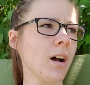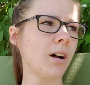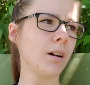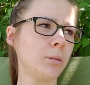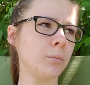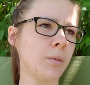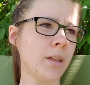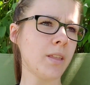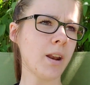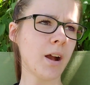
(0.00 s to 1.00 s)
Um,
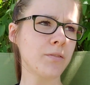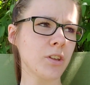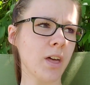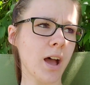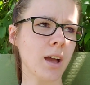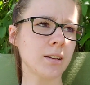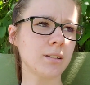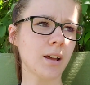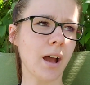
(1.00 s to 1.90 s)
and then after that,